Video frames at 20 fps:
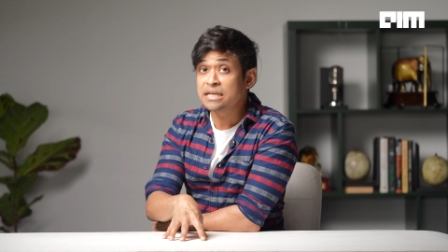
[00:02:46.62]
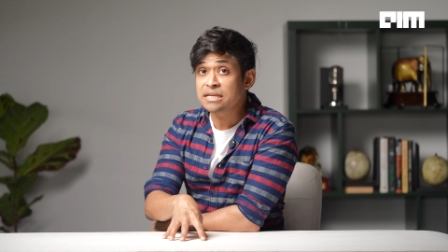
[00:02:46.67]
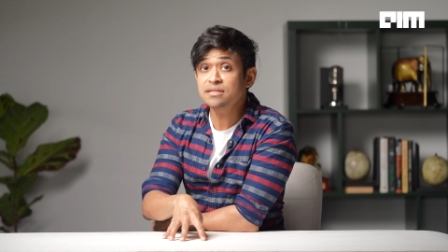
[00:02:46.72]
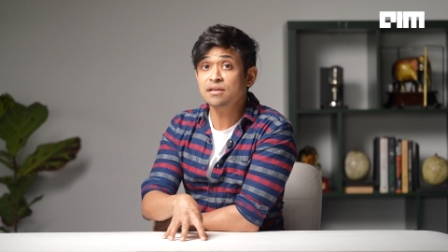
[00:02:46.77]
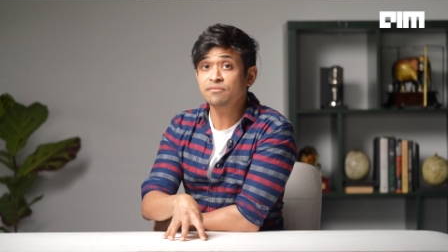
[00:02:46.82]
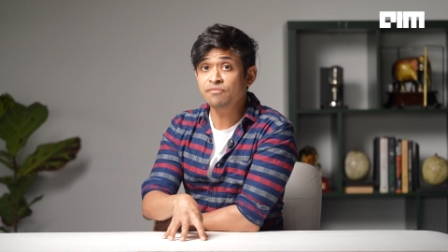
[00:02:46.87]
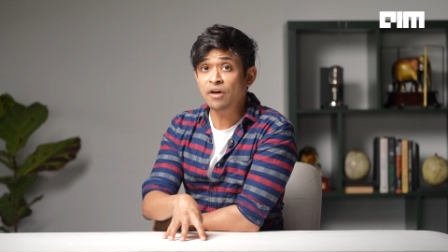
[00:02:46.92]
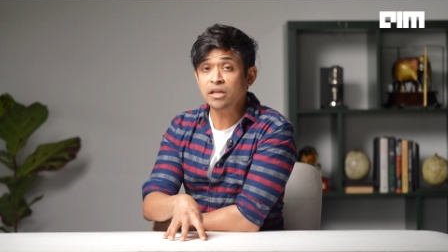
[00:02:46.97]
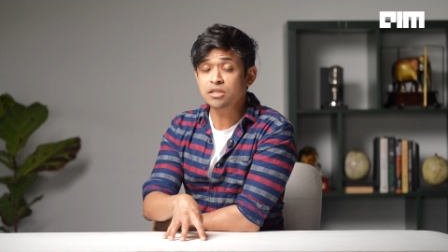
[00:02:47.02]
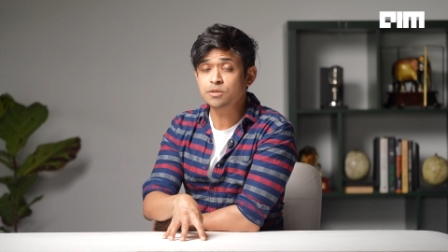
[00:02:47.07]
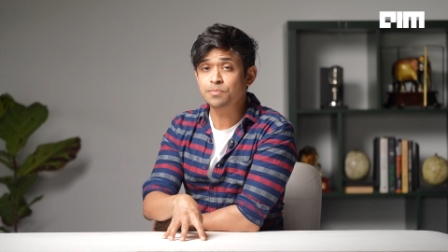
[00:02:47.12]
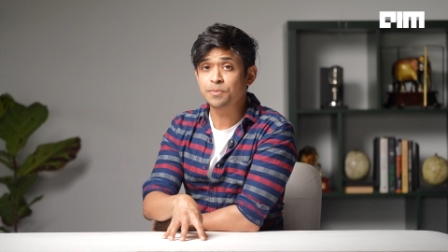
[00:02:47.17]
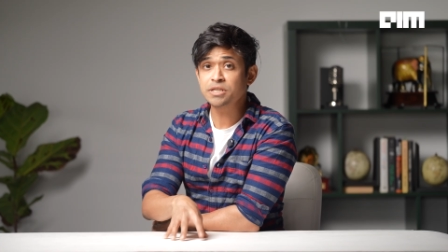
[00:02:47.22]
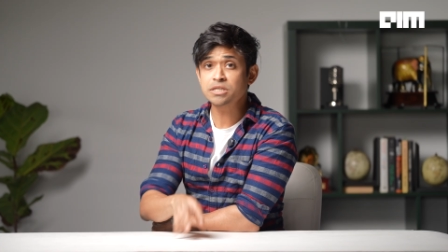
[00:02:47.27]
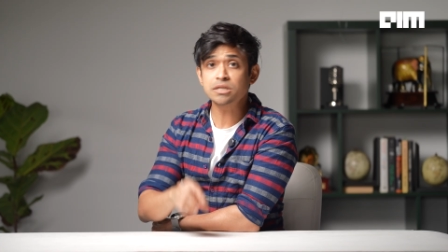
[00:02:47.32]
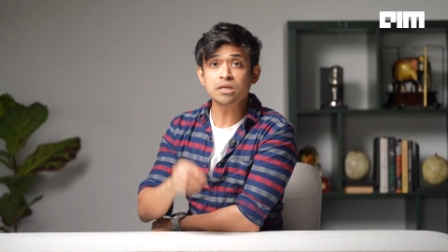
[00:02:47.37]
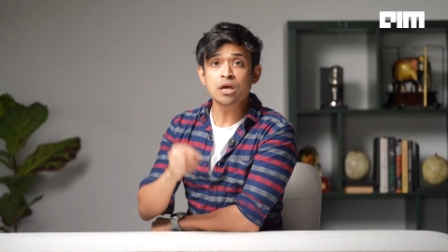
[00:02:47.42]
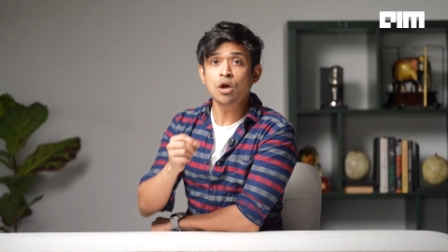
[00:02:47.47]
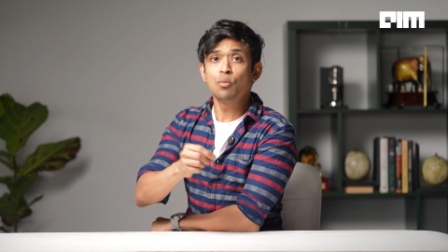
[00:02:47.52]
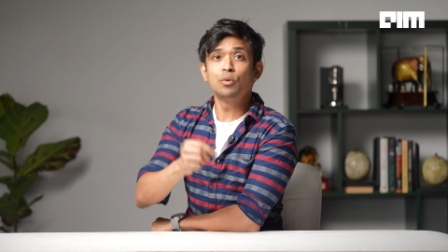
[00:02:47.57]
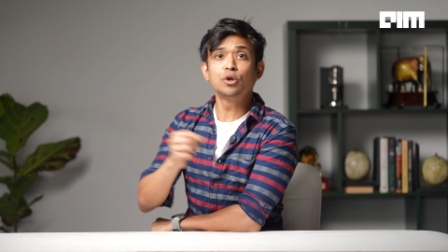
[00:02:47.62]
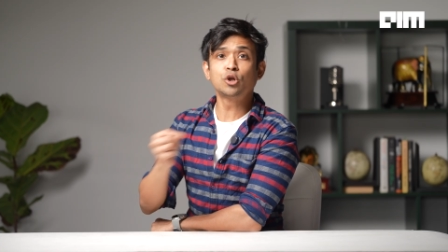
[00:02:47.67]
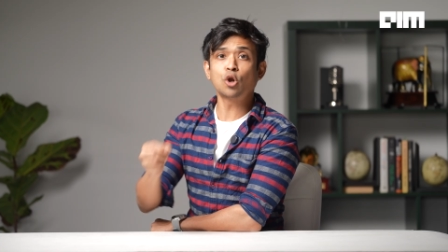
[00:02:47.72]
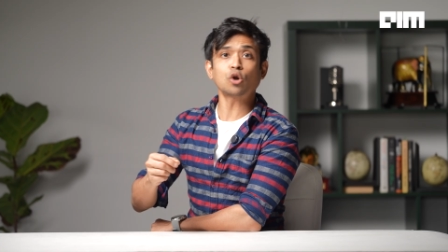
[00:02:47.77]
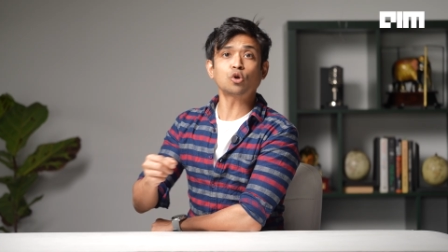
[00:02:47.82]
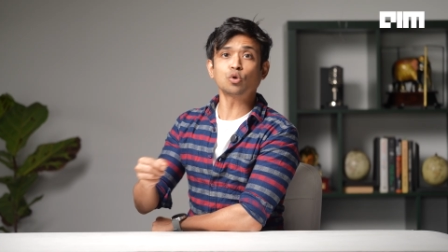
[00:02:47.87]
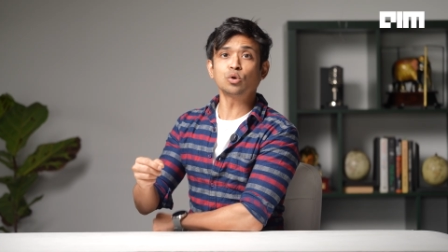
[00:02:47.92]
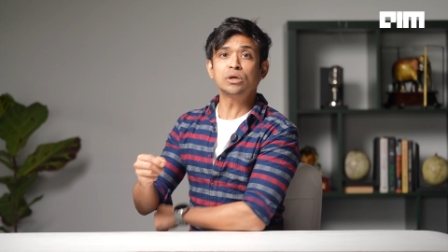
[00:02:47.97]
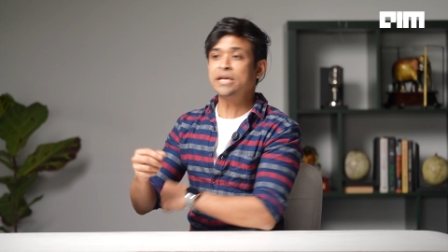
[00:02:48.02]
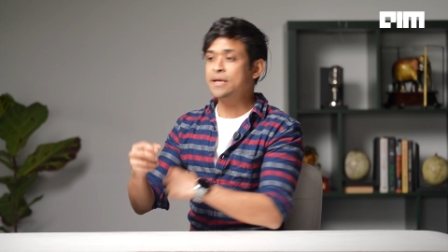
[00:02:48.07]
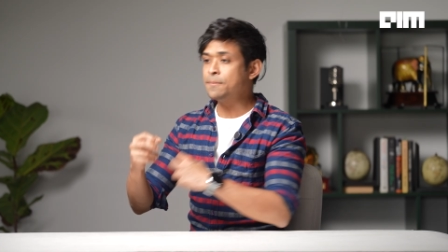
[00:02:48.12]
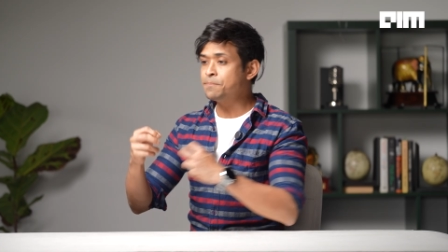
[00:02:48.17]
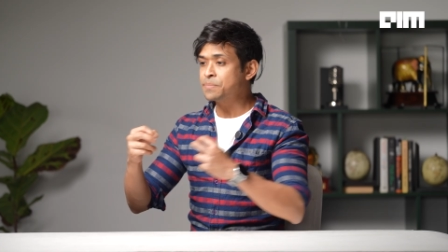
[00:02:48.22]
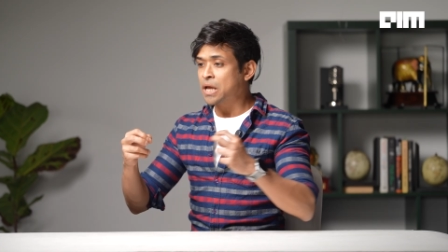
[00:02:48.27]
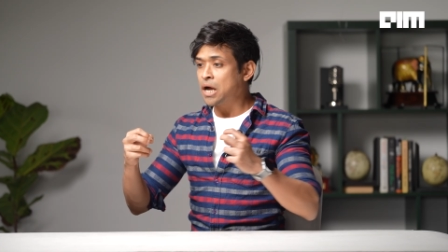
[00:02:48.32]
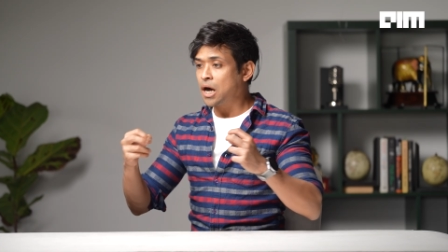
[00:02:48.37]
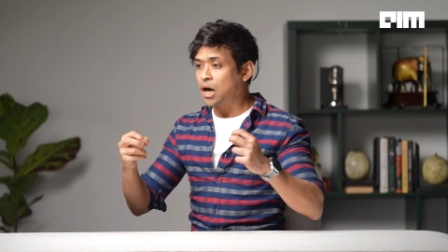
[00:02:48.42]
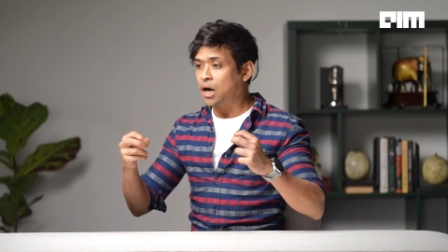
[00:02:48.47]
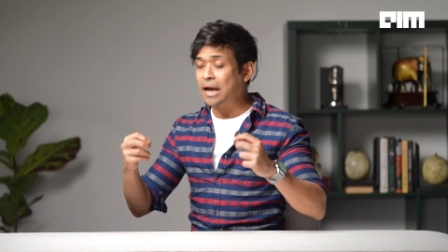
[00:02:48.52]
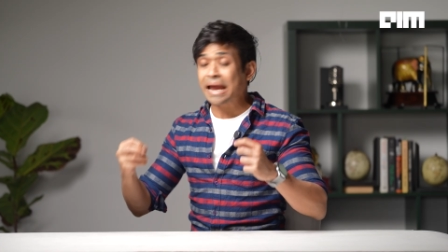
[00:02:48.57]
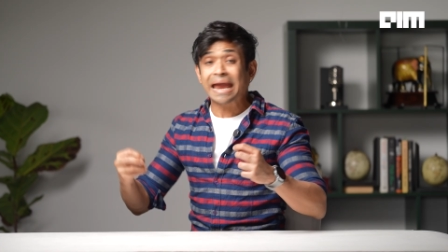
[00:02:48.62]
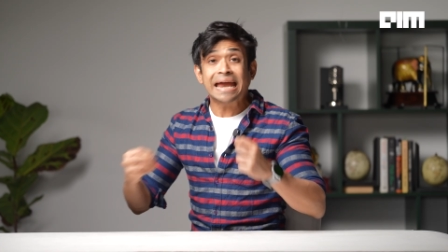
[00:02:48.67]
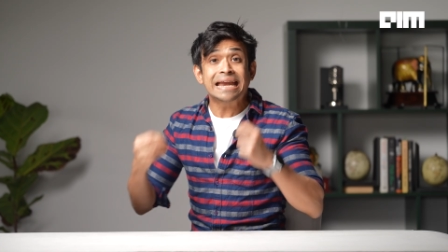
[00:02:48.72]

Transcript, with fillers: These advancements will not only uh,